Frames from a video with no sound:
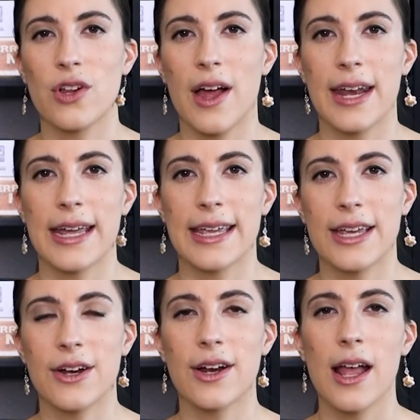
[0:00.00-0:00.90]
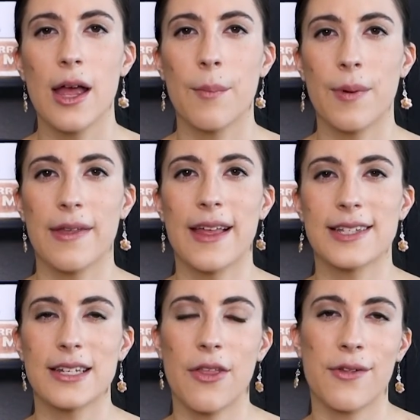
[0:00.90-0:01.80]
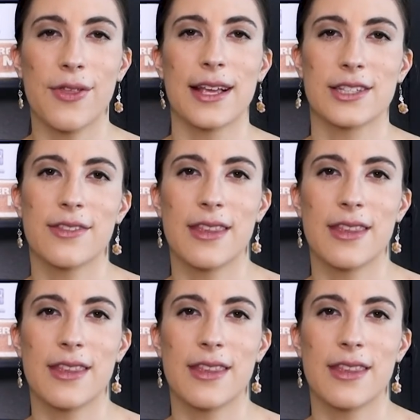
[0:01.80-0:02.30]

on it here, but that's another thing